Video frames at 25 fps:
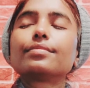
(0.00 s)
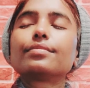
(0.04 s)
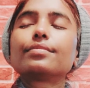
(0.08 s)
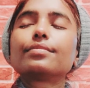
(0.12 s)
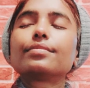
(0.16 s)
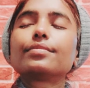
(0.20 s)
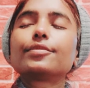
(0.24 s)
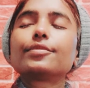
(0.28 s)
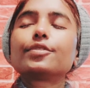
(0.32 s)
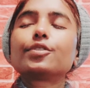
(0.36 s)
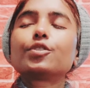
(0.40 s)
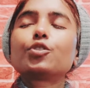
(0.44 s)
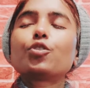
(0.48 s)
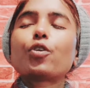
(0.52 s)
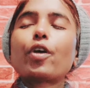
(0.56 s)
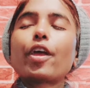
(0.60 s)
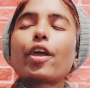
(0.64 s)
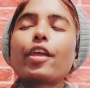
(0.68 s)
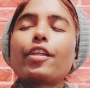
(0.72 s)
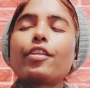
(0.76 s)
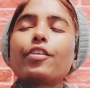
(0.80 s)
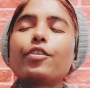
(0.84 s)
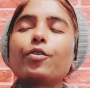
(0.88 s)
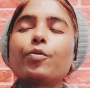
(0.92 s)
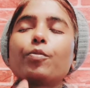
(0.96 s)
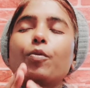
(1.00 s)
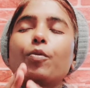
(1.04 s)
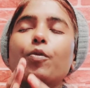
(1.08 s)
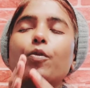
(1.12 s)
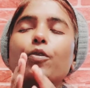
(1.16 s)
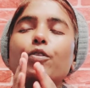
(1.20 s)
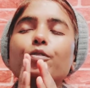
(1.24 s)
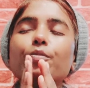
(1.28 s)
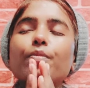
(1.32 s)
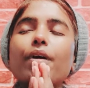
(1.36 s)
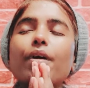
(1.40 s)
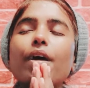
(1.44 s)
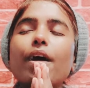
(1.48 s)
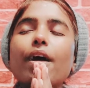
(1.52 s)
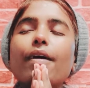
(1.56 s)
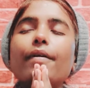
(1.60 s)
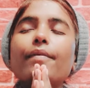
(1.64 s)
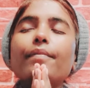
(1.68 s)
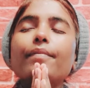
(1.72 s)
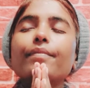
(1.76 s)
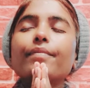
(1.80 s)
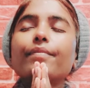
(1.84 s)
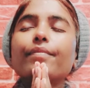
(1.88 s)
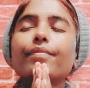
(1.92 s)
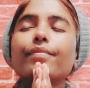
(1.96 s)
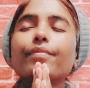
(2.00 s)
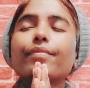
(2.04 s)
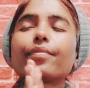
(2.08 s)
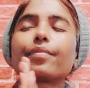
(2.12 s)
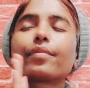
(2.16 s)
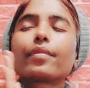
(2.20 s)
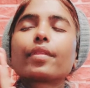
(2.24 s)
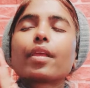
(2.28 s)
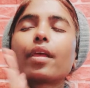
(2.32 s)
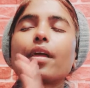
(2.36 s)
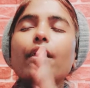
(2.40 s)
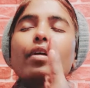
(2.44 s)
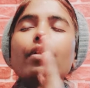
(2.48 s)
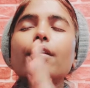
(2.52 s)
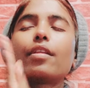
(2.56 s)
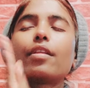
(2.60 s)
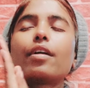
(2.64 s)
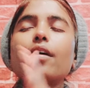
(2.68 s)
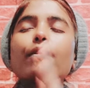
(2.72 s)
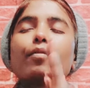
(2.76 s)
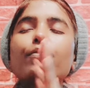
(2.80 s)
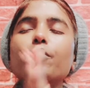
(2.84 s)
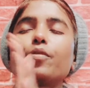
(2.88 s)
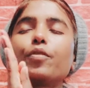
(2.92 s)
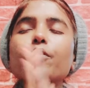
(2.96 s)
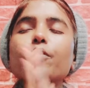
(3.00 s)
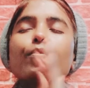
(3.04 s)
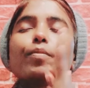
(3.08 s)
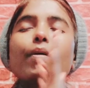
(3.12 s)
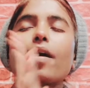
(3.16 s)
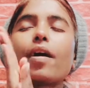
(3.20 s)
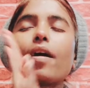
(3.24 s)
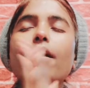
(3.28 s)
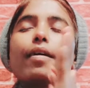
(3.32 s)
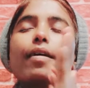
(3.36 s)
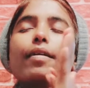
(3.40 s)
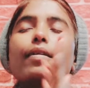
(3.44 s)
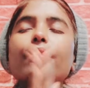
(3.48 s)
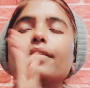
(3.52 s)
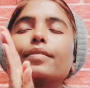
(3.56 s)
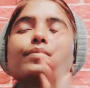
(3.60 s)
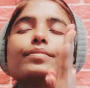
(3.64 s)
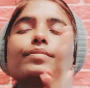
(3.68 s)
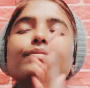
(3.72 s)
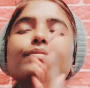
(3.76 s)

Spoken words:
Join your both palms. Rub your palms.